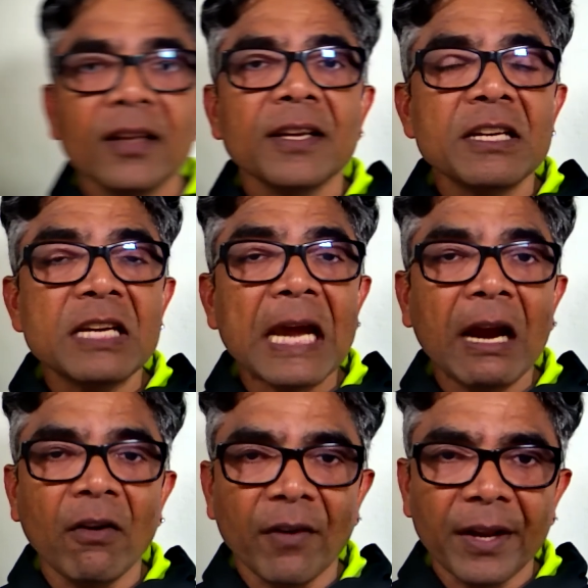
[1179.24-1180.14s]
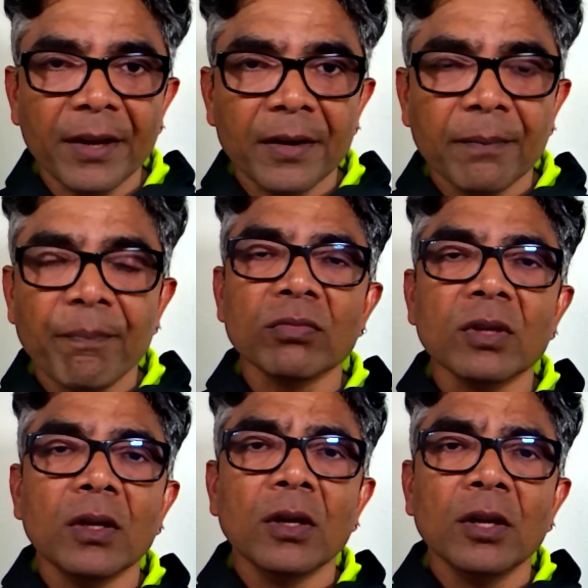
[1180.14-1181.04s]
carry.
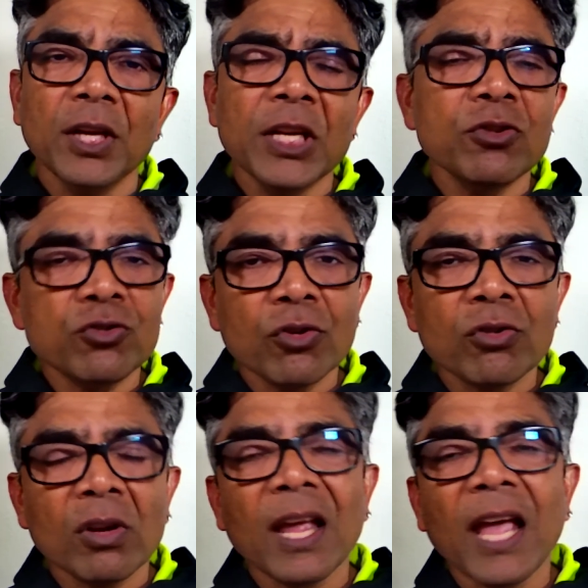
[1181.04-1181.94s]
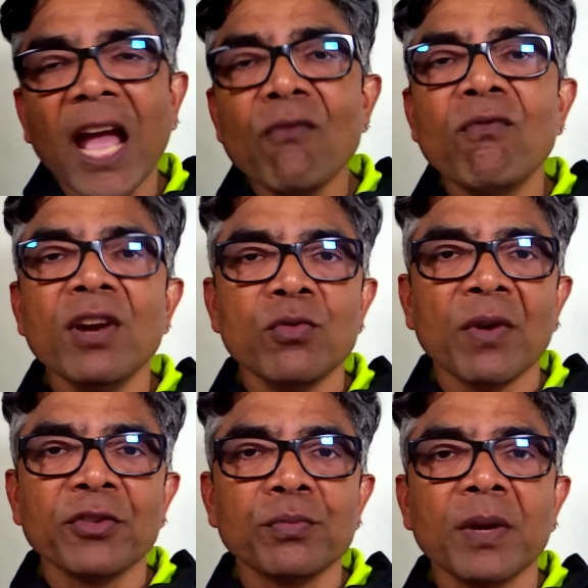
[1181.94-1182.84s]
In general, every
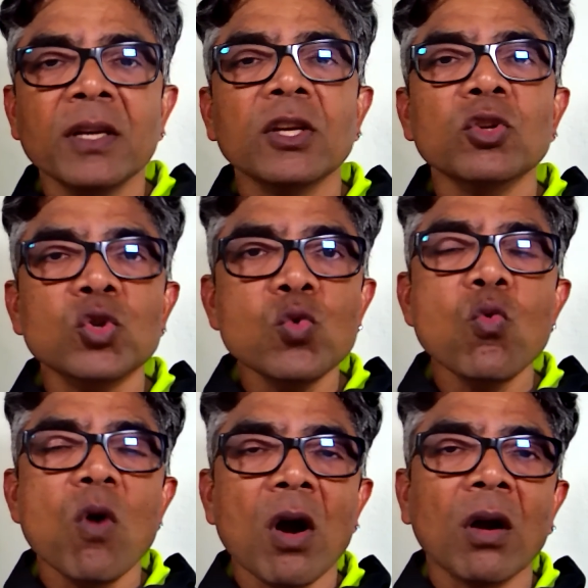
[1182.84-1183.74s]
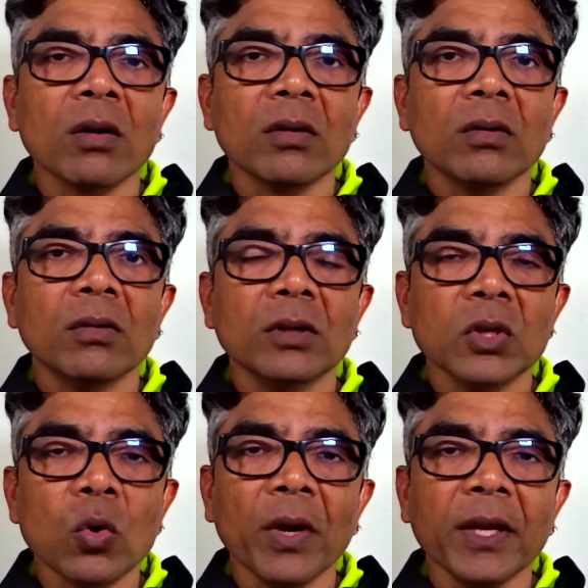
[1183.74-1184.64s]
investment you are
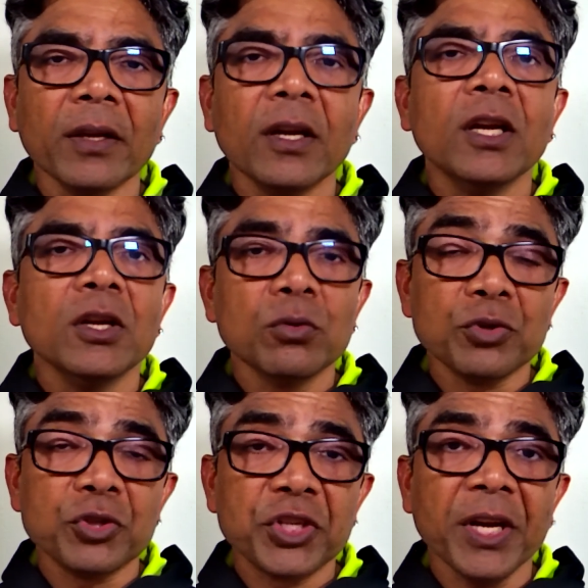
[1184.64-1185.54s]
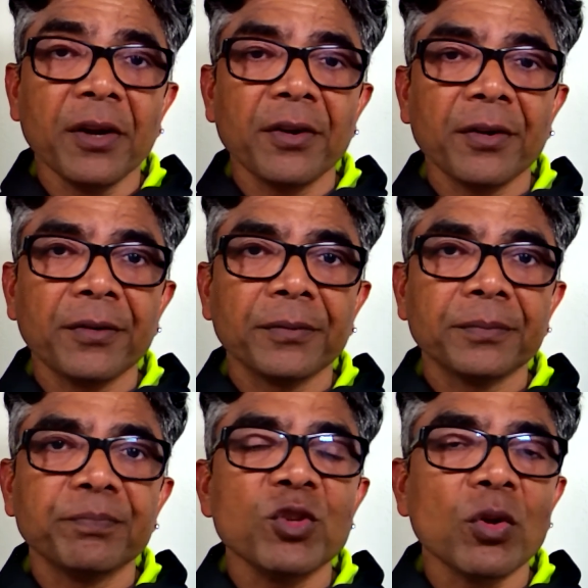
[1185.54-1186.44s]
going to share
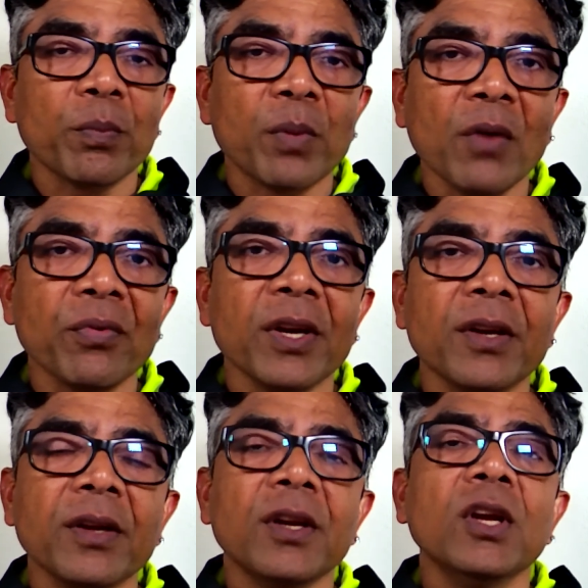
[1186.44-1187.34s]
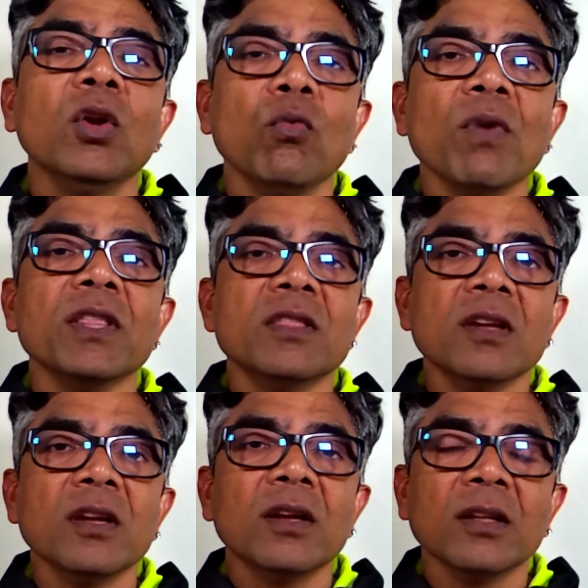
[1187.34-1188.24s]
your profit with
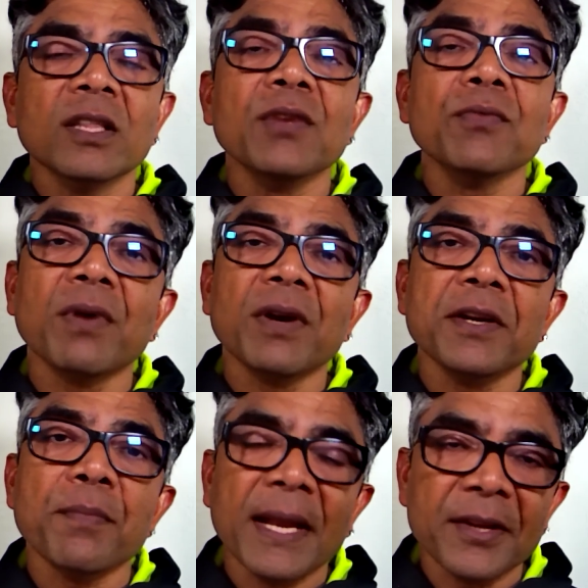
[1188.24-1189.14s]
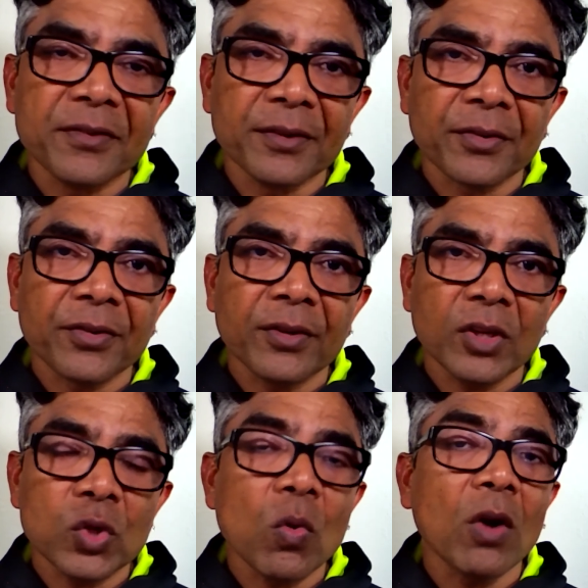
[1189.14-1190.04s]
the fund managers
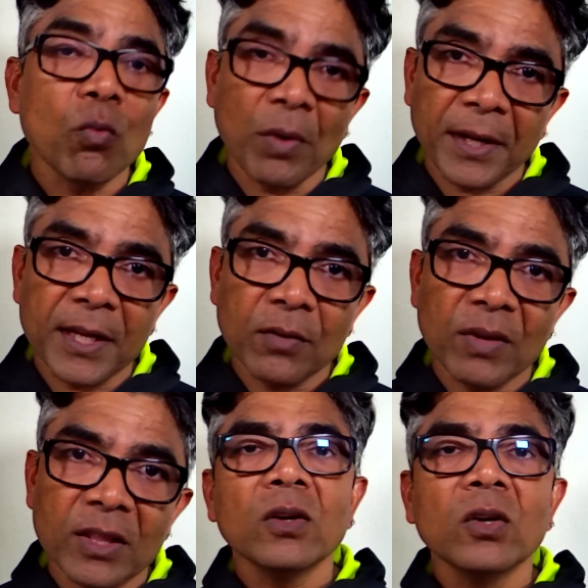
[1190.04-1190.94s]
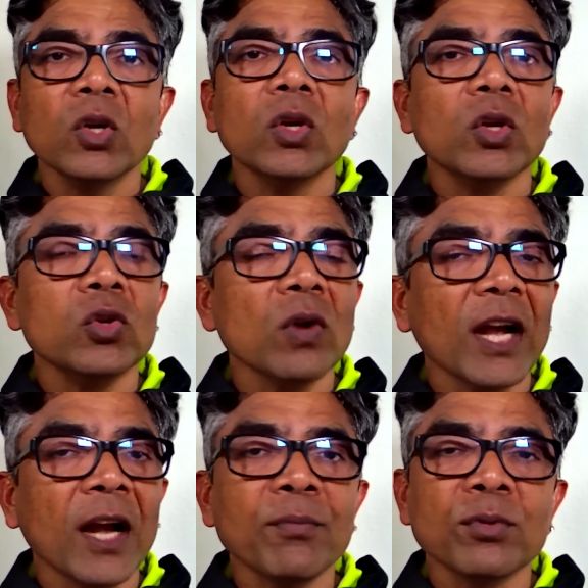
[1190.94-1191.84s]
you are working with. You
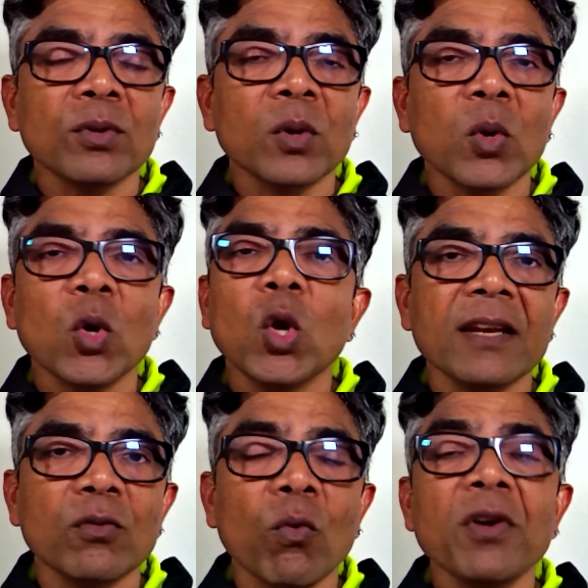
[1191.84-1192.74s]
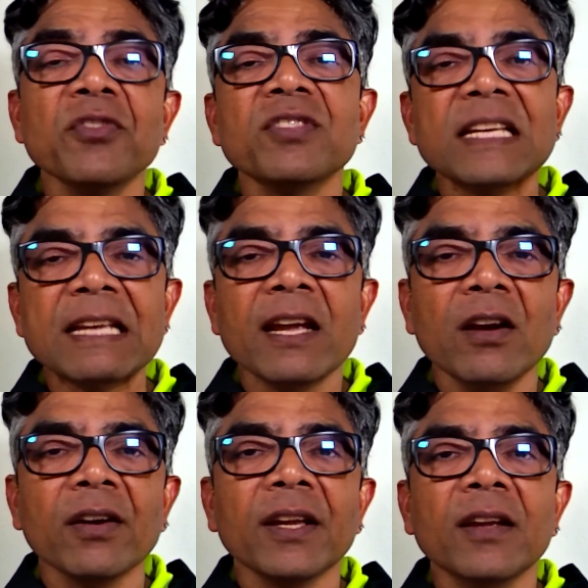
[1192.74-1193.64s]
have to know what is the carry